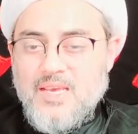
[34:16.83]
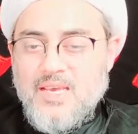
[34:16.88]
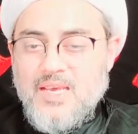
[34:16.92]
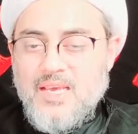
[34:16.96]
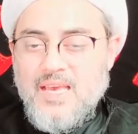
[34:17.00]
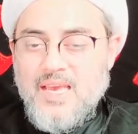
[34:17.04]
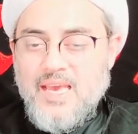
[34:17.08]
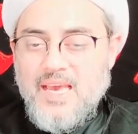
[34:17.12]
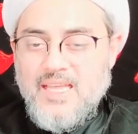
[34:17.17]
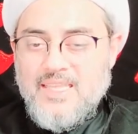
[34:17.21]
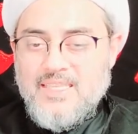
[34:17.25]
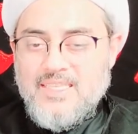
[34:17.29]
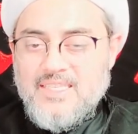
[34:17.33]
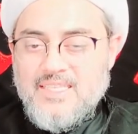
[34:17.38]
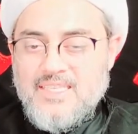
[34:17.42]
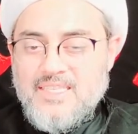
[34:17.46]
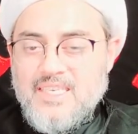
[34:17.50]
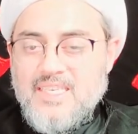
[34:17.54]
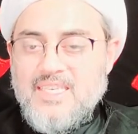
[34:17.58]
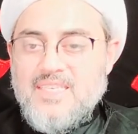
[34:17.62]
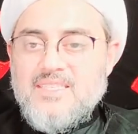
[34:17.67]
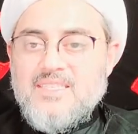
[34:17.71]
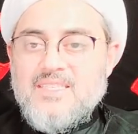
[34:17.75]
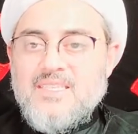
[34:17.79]
and
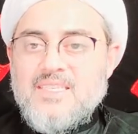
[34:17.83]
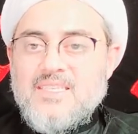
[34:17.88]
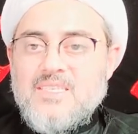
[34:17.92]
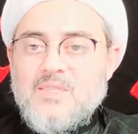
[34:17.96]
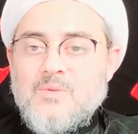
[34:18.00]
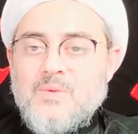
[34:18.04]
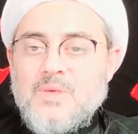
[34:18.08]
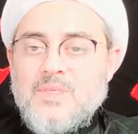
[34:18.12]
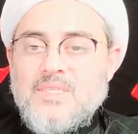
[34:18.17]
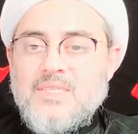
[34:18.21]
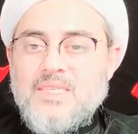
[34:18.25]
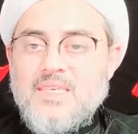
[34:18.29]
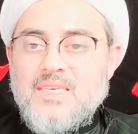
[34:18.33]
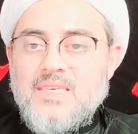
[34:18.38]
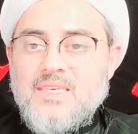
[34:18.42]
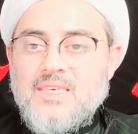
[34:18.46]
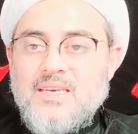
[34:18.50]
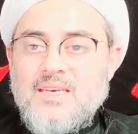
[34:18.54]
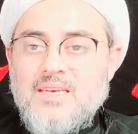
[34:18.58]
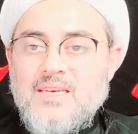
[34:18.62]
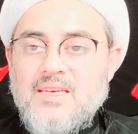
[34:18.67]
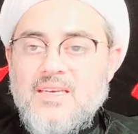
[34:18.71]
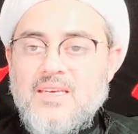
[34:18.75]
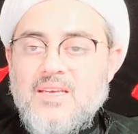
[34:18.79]
seeks this
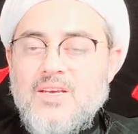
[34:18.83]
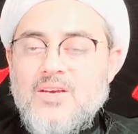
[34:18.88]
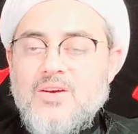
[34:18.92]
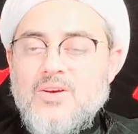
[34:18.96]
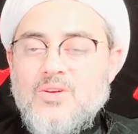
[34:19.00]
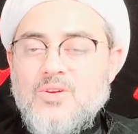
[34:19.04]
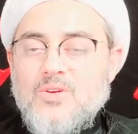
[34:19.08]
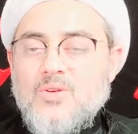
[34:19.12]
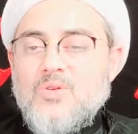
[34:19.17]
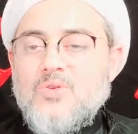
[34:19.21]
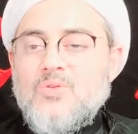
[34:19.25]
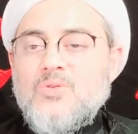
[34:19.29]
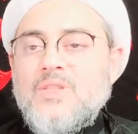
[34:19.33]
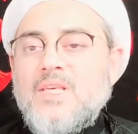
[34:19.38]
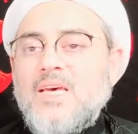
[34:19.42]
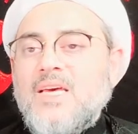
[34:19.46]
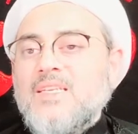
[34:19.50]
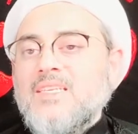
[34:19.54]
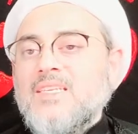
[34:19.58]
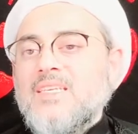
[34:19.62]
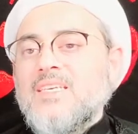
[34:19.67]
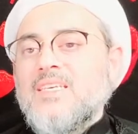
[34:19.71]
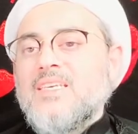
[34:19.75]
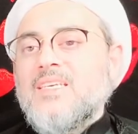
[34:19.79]
wasiyah, know that
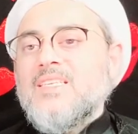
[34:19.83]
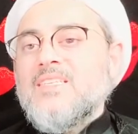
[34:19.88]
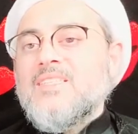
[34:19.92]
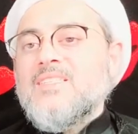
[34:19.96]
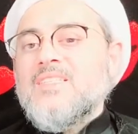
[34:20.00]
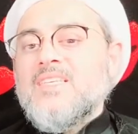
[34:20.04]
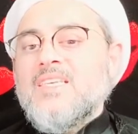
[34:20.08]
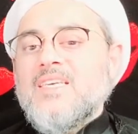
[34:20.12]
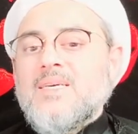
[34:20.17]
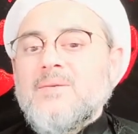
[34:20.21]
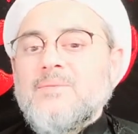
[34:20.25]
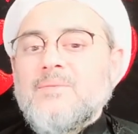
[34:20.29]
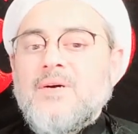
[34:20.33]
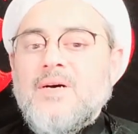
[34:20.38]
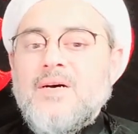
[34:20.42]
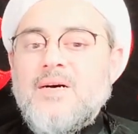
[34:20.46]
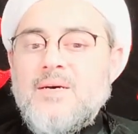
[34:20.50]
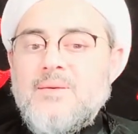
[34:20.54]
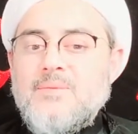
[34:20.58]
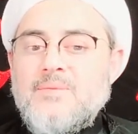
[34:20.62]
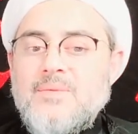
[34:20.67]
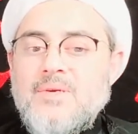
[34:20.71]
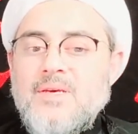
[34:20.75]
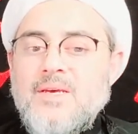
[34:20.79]
he is the
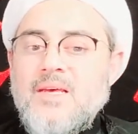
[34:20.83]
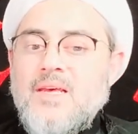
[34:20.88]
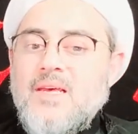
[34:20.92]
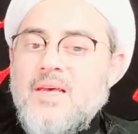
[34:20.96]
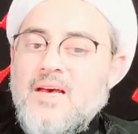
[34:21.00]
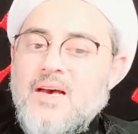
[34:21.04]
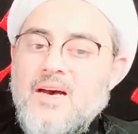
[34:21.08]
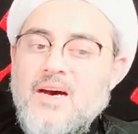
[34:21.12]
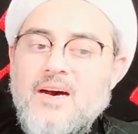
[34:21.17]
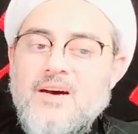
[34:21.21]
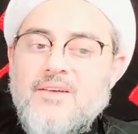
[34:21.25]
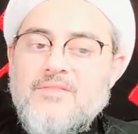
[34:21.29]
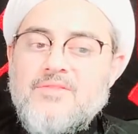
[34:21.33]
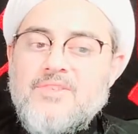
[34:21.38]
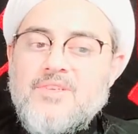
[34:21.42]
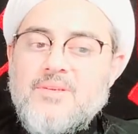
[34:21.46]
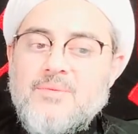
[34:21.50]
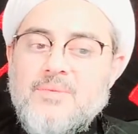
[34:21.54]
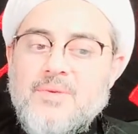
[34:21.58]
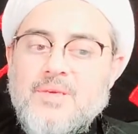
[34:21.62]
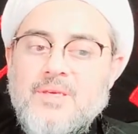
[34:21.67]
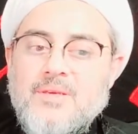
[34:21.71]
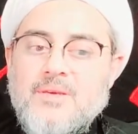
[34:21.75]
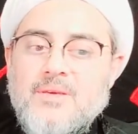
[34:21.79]
Imam after
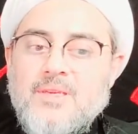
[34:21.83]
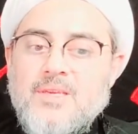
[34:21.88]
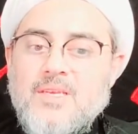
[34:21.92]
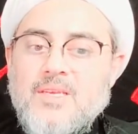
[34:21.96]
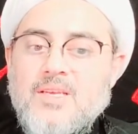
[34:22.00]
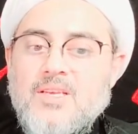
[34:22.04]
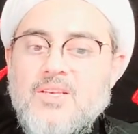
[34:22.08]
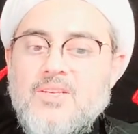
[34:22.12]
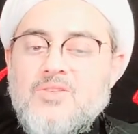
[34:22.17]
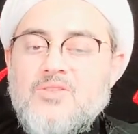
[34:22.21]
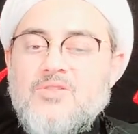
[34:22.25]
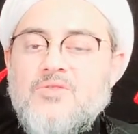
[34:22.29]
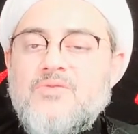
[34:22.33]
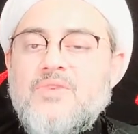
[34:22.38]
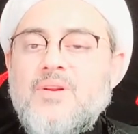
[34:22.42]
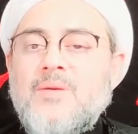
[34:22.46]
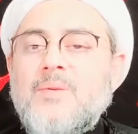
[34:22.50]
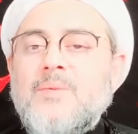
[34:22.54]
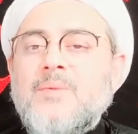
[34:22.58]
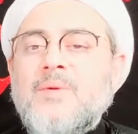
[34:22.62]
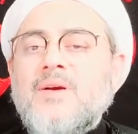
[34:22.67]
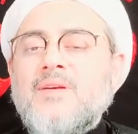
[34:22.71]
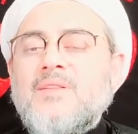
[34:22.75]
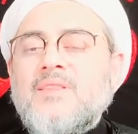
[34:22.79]
me. So from
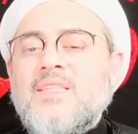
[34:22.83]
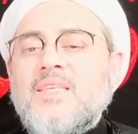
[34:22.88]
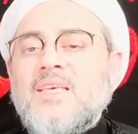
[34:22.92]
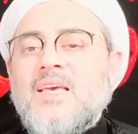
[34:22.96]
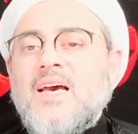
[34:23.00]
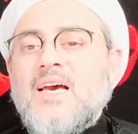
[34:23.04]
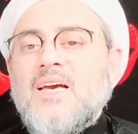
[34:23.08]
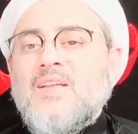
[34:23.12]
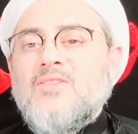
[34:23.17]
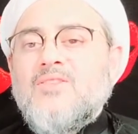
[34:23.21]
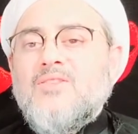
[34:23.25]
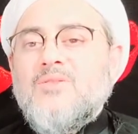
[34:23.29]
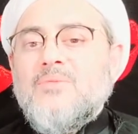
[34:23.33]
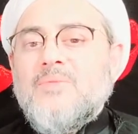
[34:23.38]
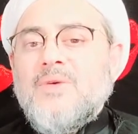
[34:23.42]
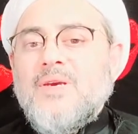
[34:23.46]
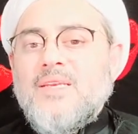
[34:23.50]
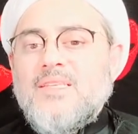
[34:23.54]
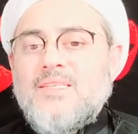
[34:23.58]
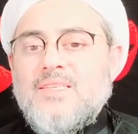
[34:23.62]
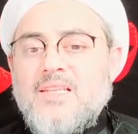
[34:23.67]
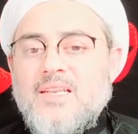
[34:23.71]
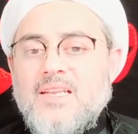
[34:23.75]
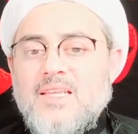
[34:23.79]
among the Ahlul
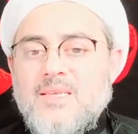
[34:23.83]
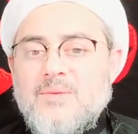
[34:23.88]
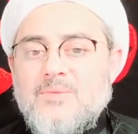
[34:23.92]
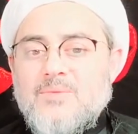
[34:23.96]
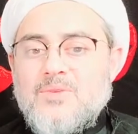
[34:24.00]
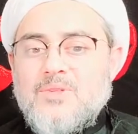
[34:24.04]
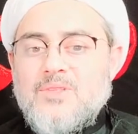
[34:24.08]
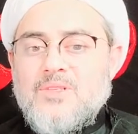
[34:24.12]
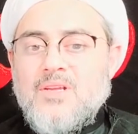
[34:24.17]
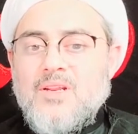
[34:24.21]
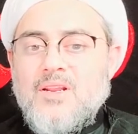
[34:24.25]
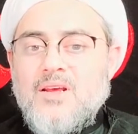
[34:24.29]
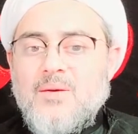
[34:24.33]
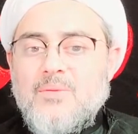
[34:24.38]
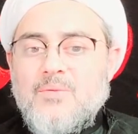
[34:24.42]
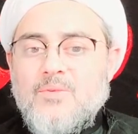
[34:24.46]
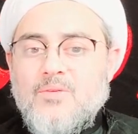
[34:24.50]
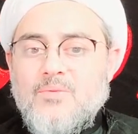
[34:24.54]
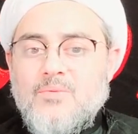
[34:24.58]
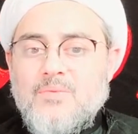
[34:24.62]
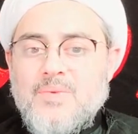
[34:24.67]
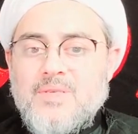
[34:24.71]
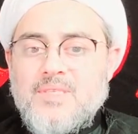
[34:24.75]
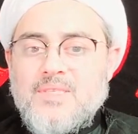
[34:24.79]
Bayt alayhi salam,
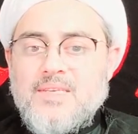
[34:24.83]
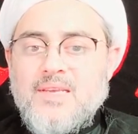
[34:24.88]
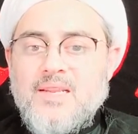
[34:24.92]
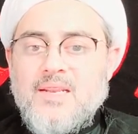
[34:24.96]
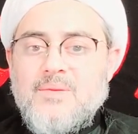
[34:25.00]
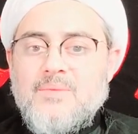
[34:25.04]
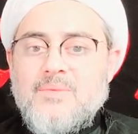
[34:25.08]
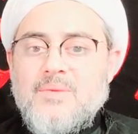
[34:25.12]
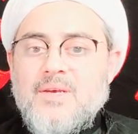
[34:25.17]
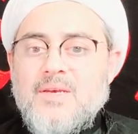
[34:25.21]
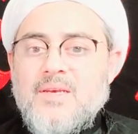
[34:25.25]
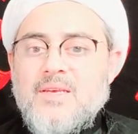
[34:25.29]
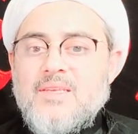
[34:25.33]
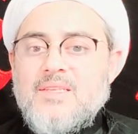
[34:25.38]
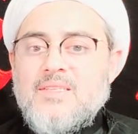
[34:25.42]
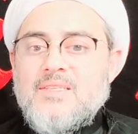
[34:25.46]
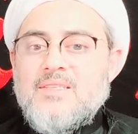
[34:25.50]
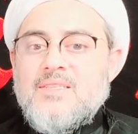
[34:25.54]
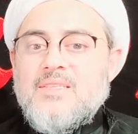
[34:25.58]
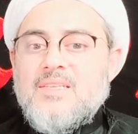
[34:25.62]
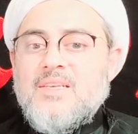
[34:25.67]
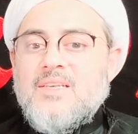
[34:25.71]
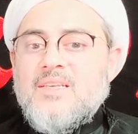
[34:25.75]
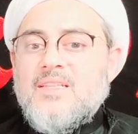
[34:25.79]
Umm Salama is
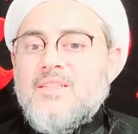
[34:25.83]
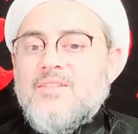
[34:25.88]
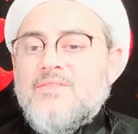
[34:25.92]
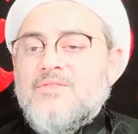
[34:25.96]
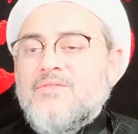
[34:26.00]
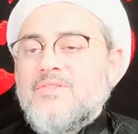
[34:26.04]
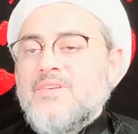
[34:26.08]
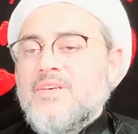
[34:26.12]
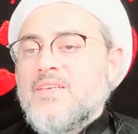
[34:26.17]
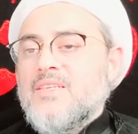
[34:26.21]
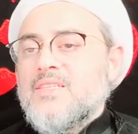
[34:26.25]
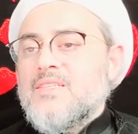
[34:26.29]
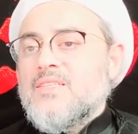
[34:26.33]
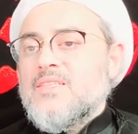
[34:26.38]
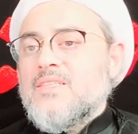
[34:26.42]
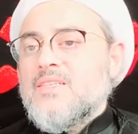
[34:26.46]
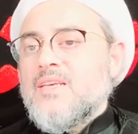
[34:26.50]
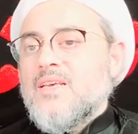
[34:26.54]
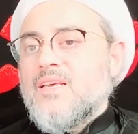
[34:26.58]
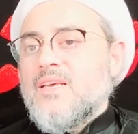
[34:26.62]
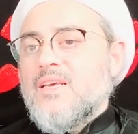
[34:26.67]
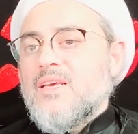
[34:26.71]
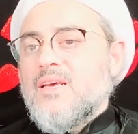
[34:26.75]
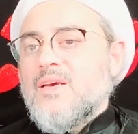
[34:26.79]
the first
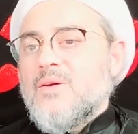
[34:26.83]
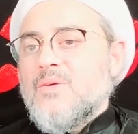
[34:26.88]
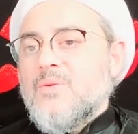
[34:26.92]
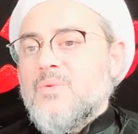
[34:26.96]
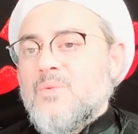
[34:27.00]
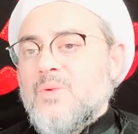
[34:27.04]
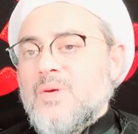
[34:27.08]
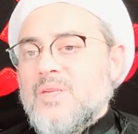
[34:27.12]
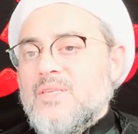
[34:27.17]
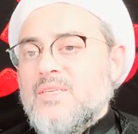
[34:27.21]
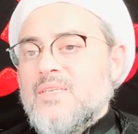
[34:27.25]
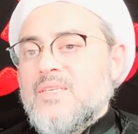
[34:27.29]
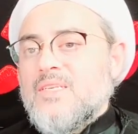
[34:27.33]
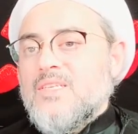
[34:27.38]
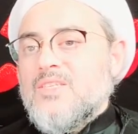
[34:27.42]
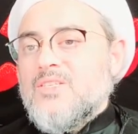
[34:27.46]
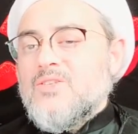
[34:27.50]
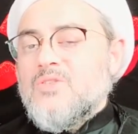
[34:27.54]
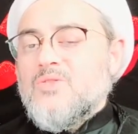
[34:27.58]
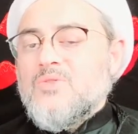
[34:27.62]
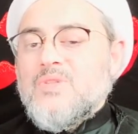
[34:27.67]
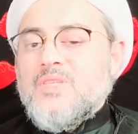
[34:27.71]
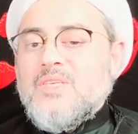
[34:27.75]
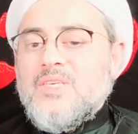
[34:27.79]
witness
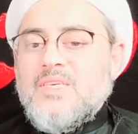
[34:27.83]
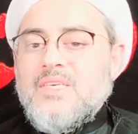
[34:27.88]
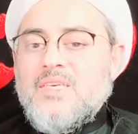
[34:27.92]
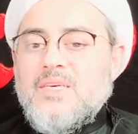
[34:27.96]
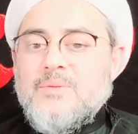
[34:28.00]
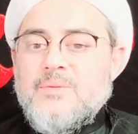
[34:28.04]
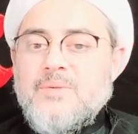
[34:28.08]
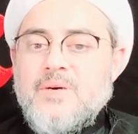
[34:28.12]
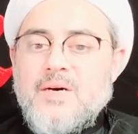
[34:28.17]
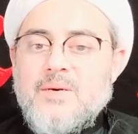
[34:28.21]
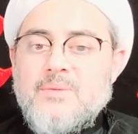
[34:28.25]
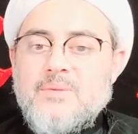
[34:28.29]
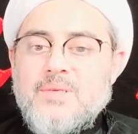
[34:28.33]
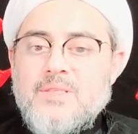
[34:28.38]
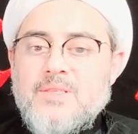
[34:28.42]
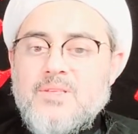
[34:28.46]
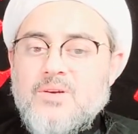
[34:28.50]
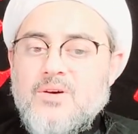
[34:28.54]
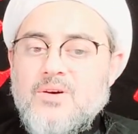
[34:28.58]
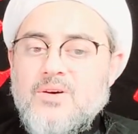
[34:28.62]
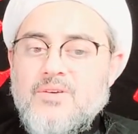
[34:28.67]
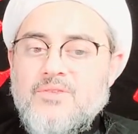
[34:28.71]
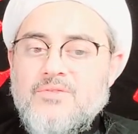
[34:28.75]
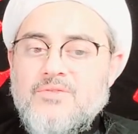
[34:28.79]
to the imamate
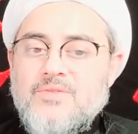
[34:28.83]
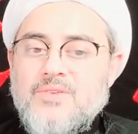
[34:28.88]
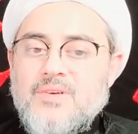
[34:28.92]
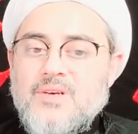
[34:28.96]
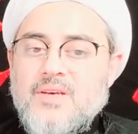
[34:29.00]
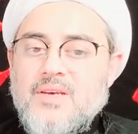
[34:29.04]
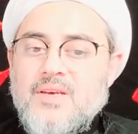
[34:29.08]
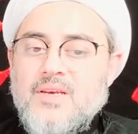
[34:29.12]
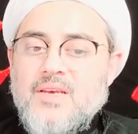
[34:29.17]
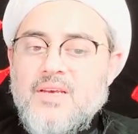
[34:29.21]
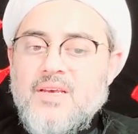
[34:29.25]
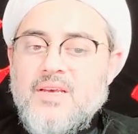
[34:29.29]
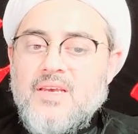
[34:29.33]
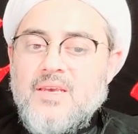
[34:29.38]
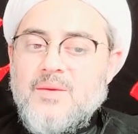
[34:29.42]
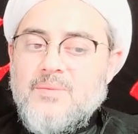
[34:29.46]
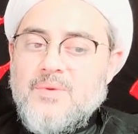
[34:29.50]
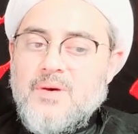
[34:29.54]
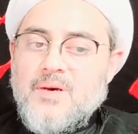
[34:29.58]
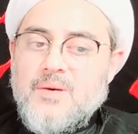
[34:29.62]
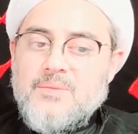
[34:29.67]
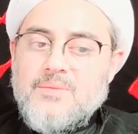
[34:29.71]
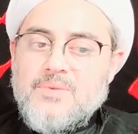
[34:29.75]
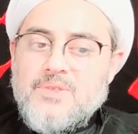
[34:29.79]
of
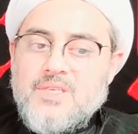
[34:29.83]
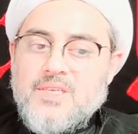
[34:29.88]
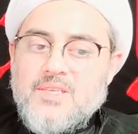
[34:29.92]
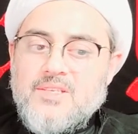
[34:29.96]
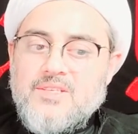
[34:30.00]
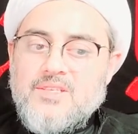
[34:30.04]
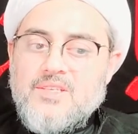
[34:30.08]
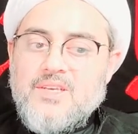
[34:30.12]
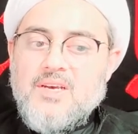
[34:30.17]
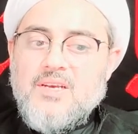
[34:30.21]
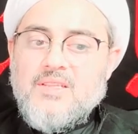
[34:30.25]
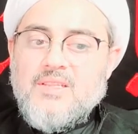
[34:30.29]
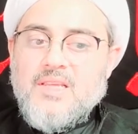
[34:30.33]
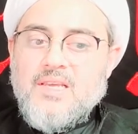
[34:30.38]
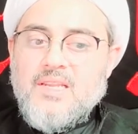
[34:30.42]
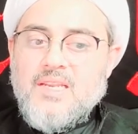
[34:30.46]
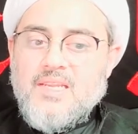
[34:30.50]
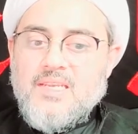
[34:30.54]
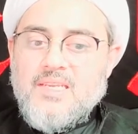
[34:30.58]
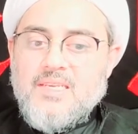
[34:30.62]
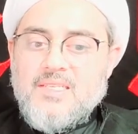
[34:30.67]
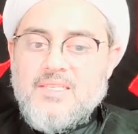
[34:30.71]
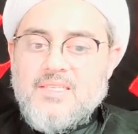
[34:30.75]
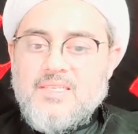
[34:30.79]
Imam Sajjad
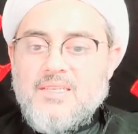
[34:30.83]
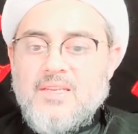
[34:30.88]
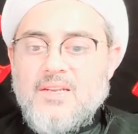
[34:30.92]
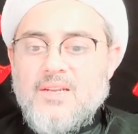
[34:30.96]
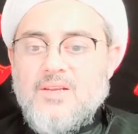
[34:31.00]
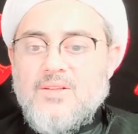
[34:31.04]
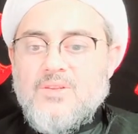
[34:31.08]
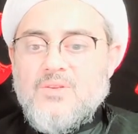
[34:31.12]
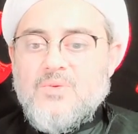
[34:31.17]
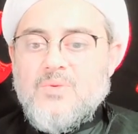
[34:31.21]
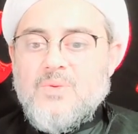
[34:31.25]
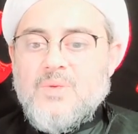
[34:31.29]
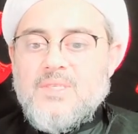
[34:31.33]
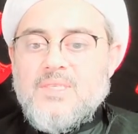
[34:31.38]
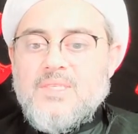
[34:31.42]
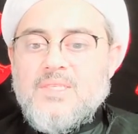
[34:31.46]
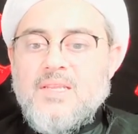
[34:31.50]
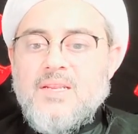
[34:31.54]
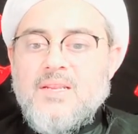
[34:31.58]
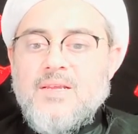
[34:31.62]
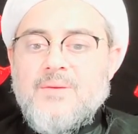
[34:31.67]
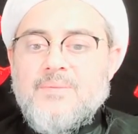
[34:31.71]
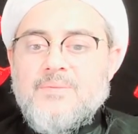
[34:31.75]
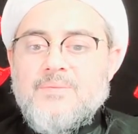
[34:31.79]
alayhi salatu wassalam.